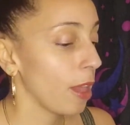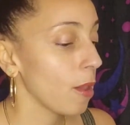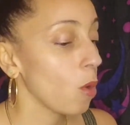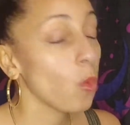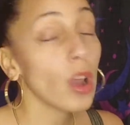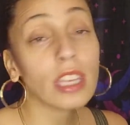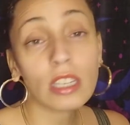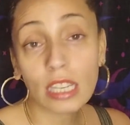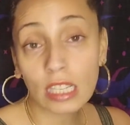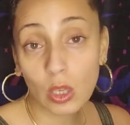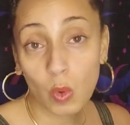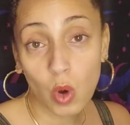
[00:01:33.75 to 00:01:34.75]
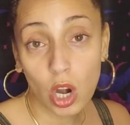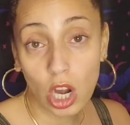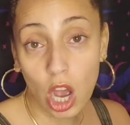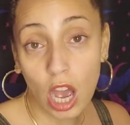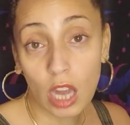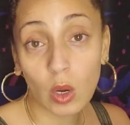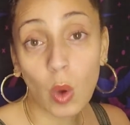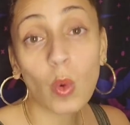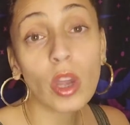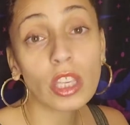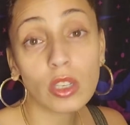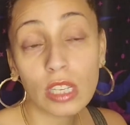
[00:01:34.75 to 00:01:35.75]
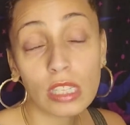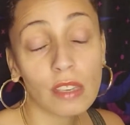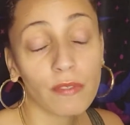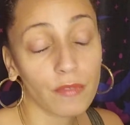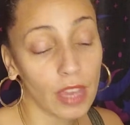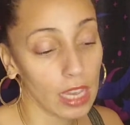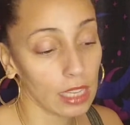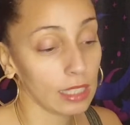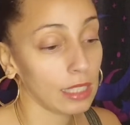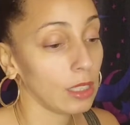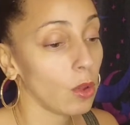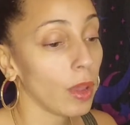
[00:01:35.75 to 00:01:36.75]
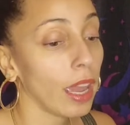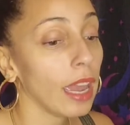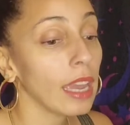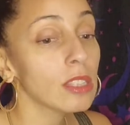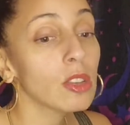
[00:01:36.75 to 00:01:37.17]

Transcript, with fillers: what you need to work on, what you need to fix, okay?